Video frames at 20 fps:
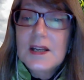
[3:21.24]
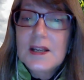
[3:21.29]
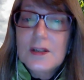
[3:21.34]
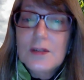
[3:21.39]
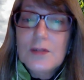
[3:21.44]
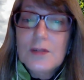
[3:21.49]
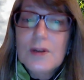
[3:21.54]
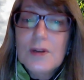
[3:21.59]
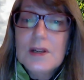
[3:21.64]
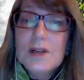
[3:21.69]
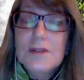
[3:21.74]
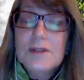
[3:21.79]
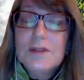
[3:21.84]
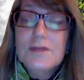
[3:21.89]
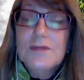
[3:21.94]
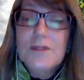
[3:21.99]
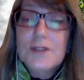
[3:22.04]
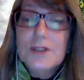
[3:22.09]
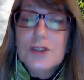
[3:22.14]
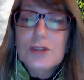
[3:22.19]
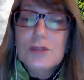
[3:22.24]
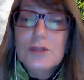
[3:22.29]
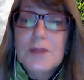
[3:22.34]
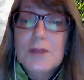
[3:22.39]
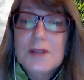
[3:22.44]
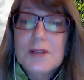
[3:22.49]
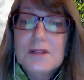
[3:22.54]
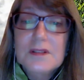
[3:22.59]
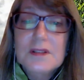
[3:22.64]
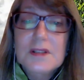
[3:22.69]
integrative and functional
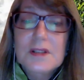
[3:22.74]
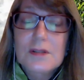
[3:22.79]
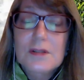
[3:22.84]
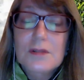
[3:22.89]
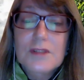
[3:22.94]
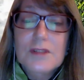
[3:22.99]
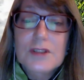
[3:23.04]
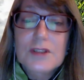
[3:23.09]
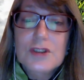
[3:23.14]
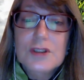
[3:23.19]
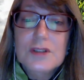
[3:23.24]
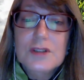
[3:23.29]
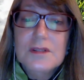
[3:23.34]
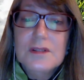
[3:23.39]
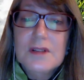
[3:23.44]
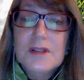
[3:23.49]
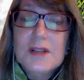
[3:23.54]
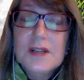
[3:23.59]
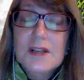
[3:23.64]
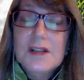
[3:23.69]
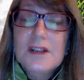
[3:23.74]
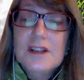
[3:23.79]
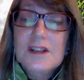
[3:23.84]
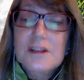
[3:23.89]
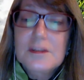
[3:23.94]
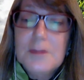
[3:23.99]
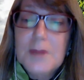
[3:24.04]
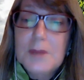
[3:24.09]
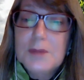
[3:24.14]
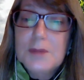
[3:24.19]
medicine interventions.
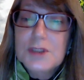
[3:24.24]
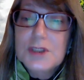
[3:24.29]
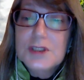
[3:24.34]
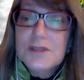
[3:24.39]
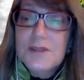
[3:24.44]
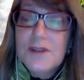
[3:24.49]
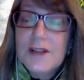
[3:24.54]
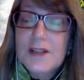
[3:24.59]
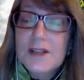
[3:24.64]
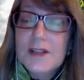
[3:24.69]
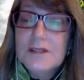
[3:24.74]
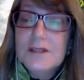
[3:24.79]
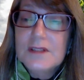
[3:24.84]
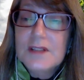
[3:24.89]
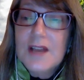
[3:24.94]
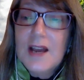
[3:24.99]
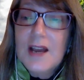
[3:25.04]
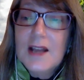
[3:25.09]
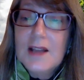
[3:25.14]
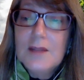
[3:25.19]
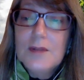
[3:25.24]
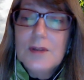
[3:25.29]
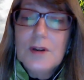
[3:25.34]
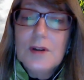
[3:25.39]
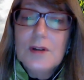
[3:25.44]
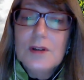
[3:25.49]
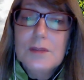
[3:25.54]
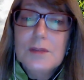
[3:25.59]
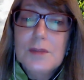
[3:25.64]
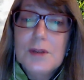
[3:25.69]
He's published his findings in highly
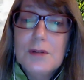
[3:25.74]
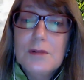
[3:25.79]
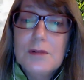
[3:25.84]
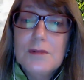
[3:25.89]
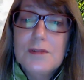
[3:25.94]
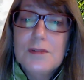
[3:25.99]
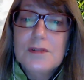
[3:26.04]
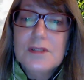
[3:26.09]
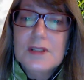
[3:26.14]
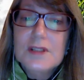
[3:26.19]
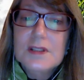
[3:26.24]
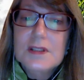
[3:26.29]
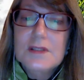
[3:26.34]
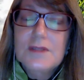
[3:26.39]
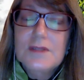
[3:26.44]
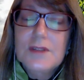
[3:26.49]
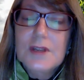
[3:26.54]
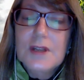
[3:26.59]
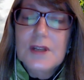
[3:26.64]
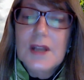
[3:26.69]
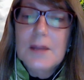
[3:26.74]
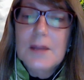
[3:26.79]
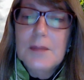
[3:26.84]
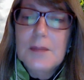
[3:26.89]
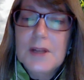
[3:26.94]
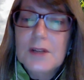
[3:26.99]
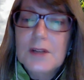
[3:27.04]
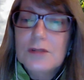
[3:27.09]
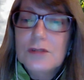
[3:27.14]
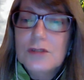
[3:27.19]
regarded peer-reviewed scientific and
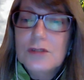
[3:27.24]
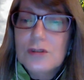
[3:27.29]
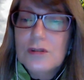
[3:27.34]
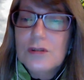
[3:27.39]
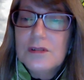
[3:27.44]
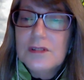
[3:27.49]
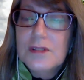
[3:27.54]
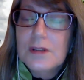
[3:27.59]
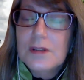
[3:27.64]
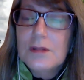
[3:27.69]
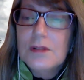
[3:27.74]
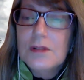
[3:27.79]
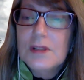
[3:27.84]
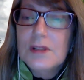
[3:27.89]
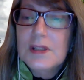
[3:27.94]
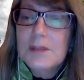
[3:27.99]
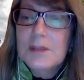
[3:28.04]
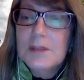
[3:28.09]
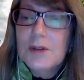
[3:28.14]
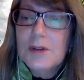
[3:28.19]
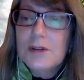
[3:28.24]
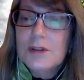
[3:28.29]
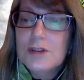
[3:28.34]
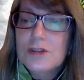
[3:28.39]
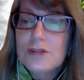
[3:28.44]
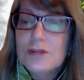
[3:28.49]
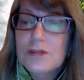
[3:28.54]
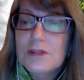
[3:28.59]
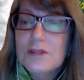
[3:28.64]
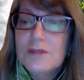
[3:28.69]
medical journals, including the
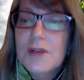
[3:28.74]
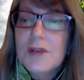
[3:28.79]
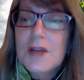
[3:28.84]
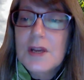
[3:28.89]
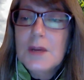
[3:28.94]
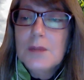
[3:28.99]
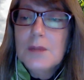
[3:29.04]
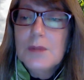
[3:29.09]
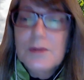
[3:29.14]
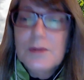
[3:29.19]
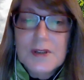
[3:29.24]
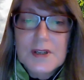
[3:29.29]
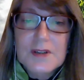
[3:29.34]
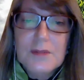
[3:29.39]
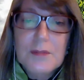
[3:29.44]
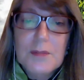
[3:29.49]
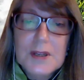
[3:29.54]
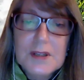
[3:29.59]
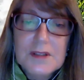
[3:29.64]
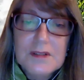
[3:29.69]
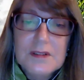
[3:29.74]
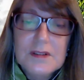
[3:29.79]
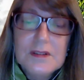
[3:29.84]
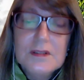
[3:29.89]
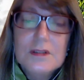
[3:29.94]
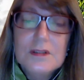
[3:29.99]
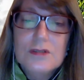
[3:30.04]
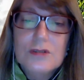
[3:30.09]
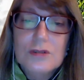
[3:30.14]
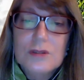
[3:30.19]
American Journal of Preventive
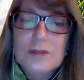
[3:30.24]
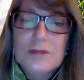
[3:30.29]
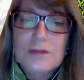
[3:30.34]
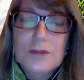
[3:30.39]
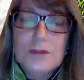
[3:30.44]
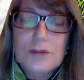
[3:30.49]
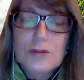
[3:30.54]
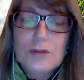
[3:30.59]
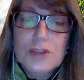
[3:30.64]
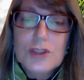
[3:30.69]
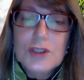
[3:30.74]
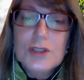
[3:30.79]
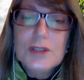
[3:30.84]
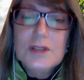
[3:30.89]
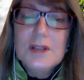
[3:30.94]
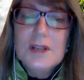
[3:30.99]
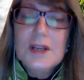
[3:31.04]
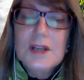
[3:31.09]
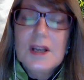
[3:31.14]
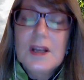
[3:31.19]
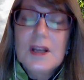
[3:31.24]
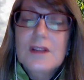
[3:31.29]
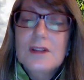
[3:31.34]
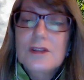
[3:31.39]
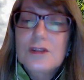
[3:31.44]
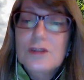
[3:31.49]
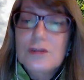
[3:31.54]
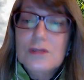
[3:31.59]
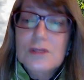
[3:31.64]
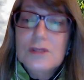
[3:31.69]
Medicine, the Journal of Nutrition,
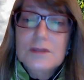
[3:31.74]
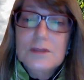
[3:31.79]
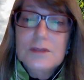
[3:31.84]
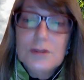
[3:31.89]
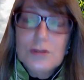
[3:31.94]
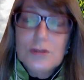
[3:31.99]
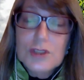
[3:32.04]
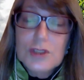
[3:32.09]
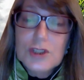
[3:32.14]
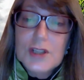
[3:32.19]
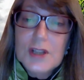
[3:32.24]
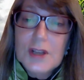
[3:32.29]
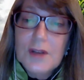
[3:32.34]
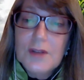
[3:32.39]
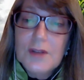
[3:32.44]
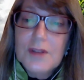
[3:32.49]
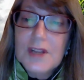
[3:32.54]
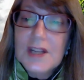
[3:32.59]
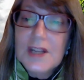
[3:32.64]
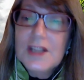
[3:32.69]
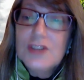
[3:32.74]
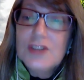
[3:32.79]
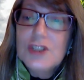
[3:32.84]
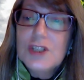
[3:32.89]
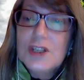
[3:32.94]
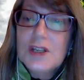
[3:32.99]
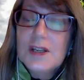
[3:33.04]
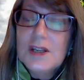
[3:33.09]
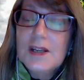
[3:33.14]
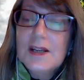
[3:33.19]
the Journal of Nutrition, Health, and
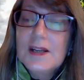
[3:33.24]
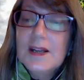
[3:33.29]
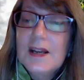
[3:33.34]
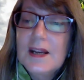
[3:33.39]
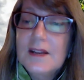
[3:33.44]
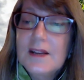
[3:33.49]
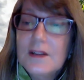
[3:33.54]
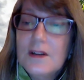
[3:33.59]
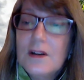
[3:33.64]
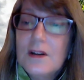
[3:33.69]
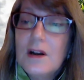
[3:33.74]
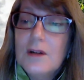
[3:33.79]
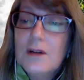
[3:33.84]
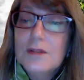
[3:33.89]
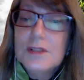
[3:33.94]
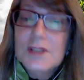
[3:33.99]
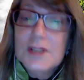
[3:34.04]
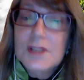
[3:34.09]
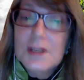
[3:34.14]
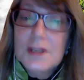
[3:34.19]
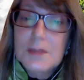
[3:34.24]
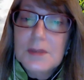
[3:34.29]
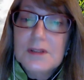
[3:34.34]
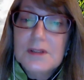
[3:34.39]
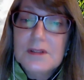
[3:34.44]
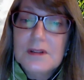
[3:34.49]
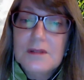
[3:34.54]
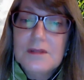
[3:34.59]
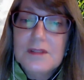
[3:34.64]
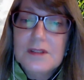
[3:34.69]
Aging, and the Cochrane
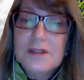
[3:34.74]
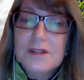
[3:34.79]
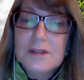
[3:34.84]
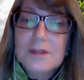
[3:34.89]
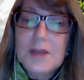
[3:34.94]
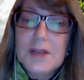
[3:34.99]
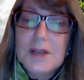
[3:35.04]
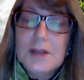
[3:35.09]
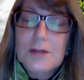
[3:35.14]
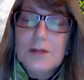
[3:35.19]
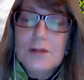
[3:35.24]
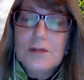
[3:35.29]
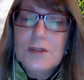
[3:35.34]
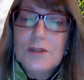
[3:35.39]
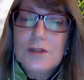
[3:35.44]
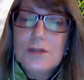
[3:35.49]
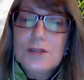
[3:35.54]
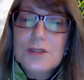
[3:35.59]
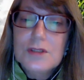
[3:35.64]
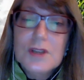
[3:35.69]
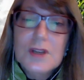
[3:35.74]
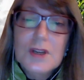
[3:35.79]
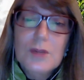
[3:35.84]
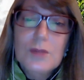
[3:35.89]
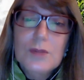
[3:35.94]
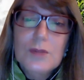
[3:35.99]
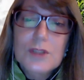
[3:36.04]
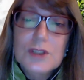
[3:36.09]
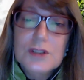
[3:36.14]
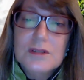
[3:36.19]
Database of Systematic Reviews,
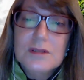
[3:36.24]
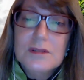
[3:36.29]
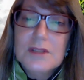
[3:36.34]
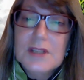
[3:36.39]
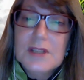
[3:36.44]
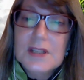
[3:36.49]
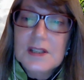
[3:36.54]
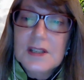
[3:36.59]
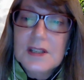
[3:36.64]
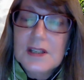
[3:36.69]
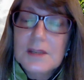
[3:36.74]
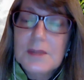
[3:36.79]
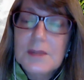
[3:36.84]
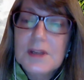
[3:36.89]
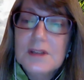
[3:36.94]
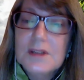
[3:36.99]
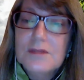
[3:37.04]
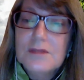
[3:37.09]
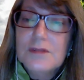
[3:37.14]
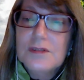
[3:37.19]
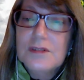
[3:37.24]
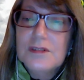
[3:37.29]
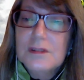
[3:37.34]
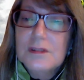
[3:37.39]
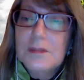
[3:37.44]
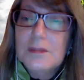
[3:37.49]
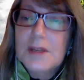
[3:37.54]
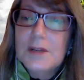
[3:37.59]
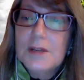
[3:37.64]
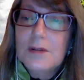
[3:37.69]
which is the leading database for
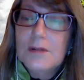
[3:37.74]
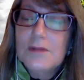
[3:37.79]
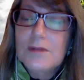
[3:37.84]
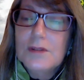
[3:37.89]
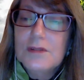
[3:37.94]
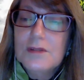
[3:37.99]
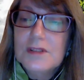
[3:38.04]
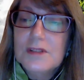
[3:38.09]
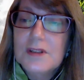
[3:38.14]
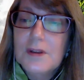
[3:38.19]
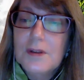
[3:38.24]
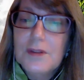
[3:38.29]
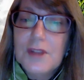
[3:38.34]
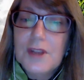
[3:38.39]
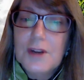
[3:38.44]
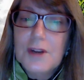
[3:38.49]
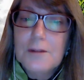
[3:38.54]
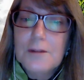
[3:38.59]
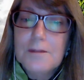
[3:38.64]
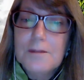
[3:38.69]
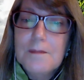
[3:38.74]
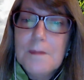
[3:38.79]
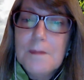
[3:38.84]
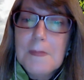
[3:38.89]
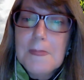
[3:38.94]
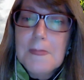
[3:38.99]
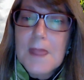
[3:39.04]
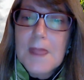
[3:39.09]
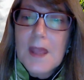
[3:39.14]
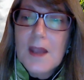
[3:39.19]
systematic reviews in healthcare.
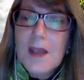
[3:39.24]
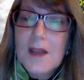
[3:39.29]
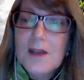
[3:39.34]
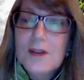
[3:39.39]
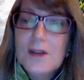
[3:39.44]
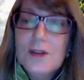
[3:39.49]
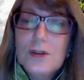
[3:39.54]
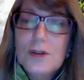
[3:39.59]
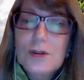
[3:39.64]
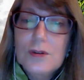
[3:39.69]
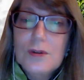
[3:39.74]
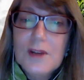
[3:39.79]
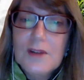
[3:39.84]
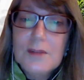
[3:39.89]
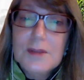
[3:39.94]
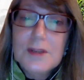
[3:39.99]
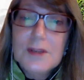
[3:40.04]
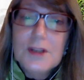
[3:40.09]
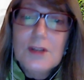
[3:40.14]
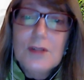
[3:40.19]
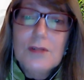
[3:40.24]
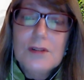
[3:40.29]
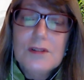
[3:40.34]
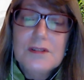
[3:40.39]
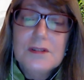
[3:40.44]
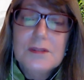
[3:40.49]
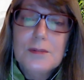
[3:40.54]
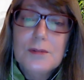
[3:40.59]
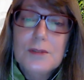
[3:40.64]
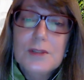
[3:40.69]
You have been a
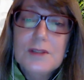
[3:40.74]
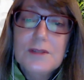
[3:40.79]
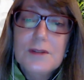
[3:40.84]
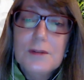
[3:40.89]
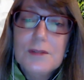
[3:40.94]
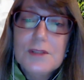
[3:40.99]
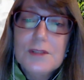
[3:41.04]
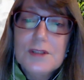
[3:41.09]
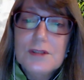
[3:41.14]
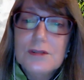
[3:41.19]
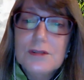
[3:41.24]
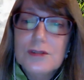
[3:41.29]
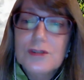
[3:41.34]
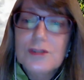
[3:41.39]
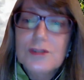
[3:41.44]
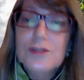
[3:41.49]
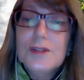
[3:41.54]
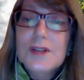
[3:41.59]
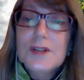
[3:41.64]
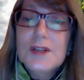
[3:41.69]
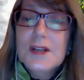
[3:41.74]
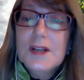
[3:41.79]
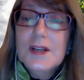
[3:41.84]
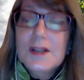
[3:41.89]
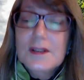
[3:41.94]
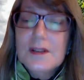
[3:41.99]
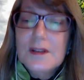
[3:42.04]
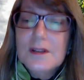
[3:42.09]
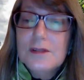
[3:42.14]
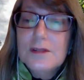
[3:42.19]
curious and prolific researcher.
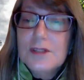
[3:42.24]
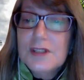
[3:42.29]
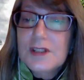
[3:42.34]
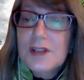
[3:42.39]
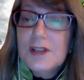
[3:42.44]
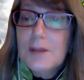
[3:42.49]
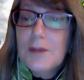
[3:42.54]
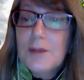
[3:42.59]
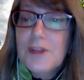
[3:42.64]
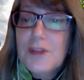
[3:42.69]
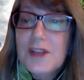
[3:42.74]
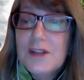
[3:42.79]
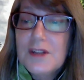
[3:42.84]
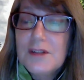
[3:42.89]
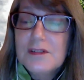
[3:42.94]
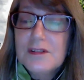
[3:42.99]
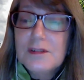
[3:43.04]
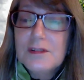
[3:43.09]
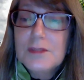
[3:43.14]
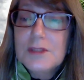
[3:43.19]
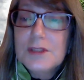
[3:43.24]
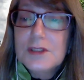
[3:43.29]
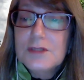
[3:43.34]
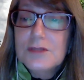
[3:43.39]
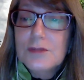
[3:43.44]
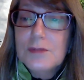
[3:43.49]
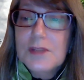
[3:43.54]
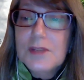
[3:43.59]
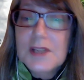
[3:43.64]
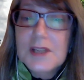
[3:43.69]
Dr. D'Adamo, thank you so much
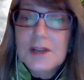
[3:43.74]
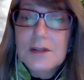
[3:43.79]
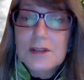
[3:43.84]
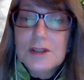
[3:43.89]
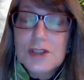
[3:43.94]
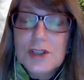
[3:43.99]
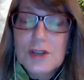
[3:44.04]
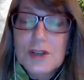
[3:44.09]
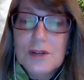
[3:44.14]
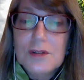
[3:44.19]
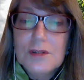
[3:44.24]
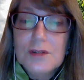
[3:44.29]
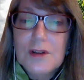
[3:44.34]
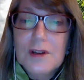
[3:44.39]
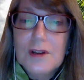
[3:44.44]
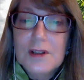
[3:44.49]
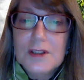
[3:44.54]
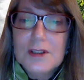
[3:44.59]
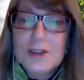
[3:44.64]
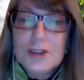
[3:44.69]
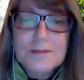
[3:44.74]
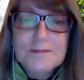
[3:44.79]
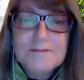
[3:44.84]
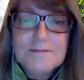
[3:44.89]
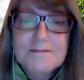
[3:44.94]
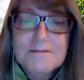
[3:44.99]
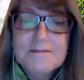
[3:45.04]
for being here to share your knowledge.